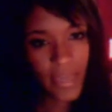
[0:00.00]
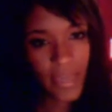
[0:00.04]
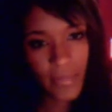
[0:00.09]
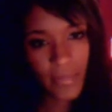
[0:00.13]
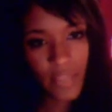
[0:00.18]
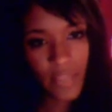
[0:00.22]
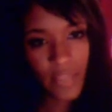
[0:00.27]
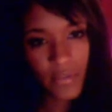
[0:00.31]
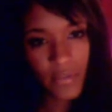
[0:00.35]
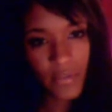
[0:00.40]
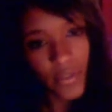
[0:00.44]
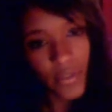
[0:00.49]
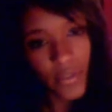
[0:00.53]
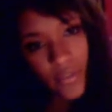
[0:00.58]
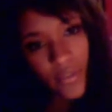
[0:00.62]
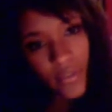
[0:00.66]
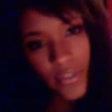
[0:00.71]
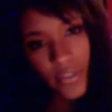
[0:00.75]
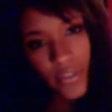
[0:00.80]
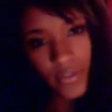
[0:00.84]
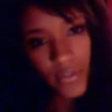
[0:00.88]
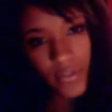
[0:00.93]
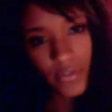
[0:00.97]
PM me through
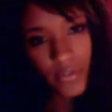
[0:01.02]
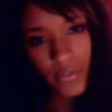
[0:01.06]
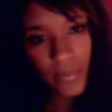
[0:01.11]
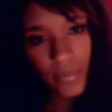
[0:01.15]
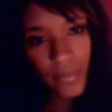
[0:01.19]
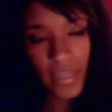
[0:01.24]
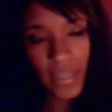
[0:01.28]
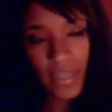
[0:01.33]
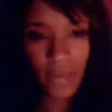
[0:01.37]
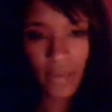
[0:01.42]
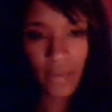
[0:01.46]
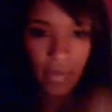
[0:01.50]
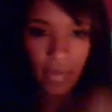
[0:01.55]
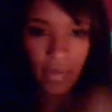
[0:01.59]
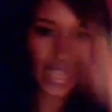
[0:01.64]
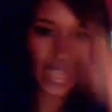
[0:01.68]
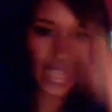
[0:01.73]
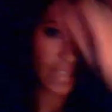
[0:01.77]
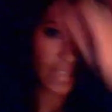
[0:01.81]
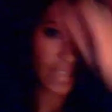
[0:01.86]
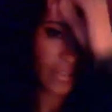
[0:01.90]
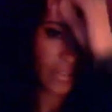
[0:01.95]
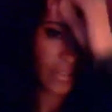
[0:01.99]
YouTube, and
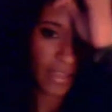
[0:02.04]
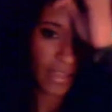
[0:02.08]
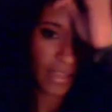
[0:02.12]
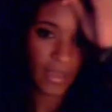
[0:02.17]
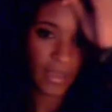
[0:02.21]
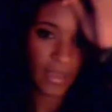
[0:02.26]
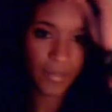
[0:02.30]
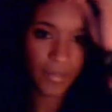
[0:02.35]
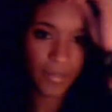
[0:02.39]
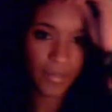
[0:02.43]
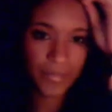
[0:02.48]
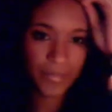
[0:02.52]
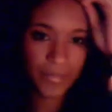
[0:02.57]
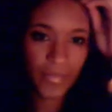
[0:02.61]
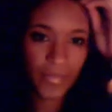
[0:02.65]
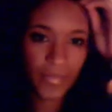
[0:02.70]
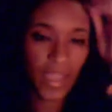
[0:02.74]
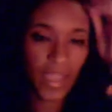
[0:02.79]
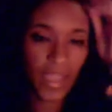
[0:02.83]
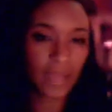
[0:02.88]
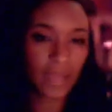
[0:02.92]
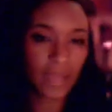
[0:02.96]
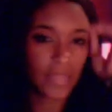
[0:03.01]
I will answer them.
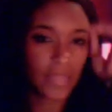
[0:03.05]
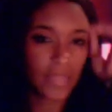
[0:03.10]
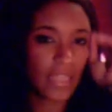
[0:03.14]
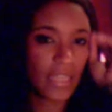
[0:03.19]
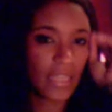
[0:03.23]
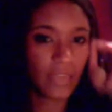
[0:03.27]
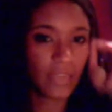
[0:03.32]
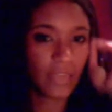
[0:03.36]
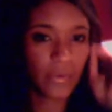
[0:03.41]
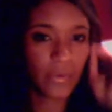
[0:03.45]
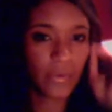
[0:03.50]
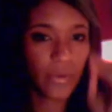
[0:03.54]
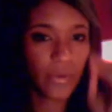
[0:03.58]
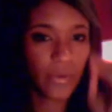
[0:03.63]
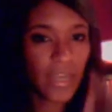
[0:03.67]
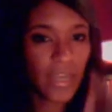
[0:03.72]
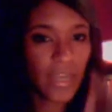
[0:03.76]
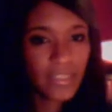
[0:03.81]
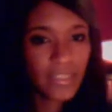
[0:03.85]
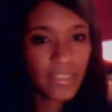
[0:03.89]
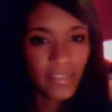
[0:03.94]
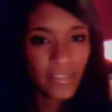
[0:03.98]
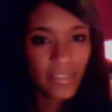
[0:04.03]
I am taking
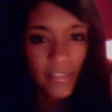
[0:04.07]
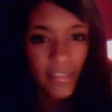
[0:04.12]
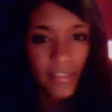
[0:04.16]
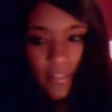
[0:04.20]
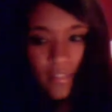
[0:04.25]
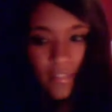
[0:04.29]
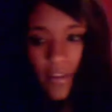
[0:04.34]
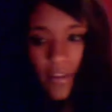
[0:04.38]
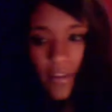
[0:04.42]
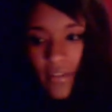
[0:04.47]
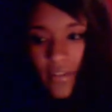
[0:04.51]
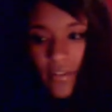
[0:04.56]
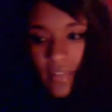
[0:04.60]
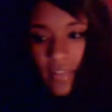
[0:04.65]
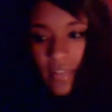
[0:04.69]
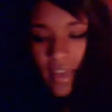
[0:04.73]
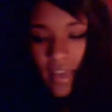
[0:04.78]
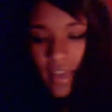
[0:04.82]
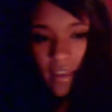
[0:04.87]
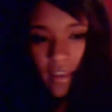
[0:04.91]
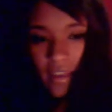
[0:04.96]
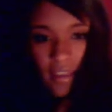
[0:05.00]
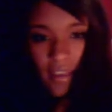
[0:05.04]
requests, so
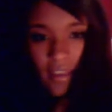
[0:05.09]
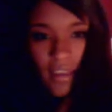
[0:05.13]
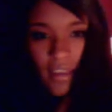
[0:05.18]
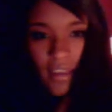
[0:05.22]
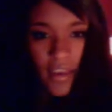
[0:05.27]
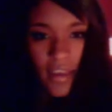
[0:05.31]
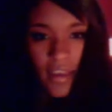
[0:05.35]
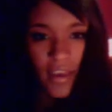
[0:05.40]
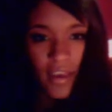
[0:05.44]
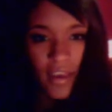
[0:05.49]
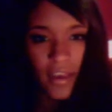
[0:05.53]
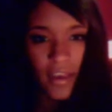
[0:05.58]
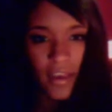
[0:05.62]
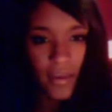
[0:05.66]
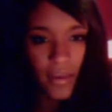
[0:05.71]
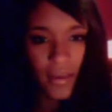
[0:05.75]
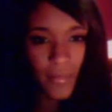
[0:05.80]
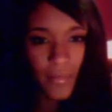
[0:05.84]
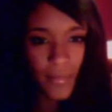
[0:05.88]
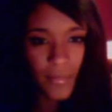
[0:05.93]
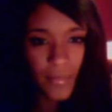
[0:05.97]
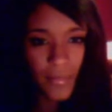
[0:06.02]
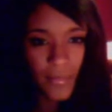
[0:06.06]
yeah.
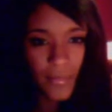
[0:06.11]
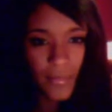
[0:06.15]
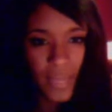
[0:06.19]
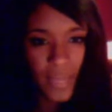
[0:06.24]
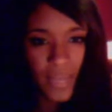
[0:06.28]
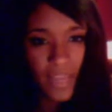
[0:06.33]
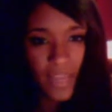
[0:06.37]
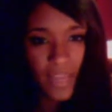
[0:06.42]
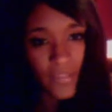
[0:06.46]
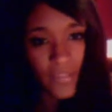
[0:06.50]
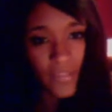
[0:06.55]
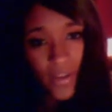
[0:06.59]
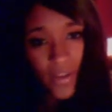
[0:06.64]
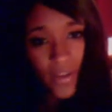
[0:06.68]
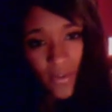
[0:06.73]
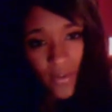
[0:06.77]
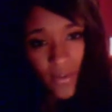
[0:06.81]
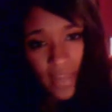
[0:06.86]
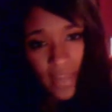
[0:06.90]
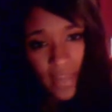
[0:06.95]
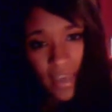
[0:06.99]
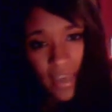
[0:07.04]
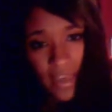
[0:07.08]
But I have
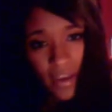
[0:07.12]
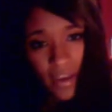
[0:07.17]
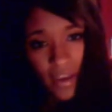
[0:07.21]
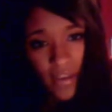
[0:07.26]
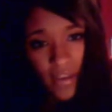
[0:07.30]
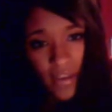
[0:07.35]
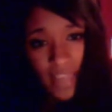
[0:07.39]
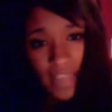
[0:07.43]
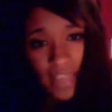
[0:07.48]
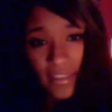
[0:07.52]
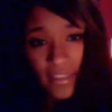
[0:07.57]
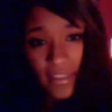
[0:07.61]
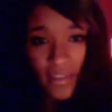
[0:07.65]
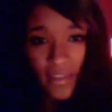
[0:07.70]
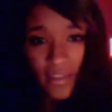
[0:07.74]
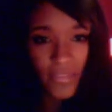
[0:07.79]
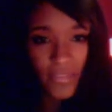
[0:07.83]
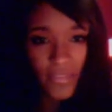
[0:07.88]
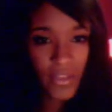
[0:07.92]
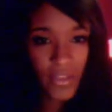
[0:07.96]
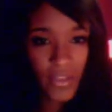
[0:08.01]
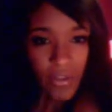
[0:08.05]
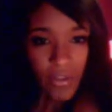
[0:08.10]
to go now. I
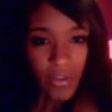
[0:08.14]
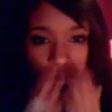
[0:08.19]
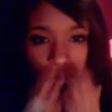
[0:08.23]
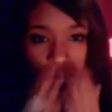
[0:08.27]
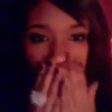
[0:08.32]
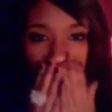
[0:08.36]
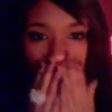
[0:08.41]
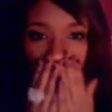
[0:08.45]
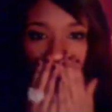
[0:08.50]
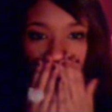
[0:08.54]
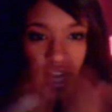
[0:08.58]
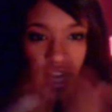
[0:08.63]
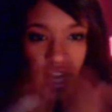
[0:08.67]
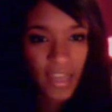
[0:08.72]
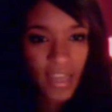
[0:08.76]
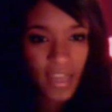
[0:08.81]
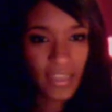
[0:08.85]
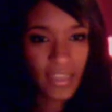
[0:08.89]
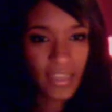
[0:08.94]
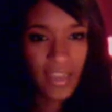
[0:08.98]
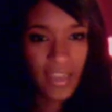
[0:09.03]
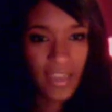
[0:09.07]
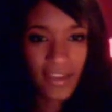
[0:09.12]
love you.
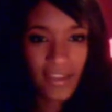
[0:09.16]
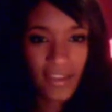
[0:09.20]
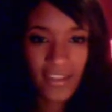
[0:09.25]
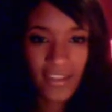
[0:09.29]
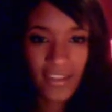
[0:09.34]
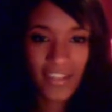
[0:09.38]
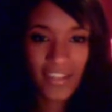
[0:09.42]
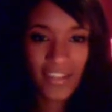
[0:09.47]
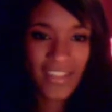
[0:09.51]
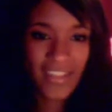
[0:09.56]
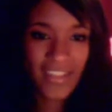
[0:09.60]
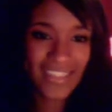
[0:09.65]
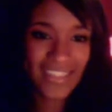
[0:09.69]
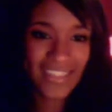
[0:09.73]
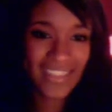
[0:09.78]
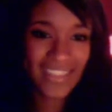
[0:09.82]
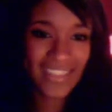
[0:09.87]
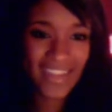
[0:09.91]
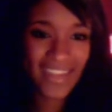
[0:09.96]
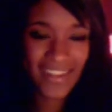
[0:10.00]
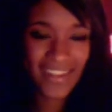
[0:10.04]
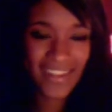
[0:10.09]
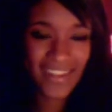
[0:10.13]
Mwah. I'll talk to you
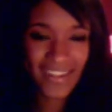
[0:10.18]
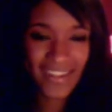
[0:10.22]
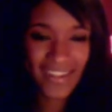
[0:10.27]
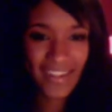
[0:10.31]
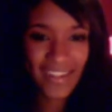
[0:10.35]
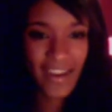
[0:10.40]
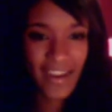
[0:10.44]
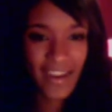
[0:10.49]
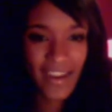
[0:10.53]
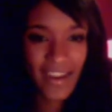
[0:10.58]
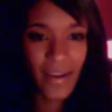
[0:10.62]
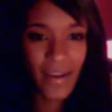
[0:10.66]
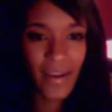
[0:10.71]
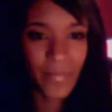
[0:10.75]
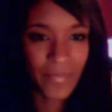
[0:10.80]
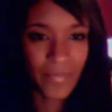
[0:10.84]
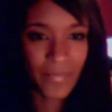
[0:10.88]
guys later.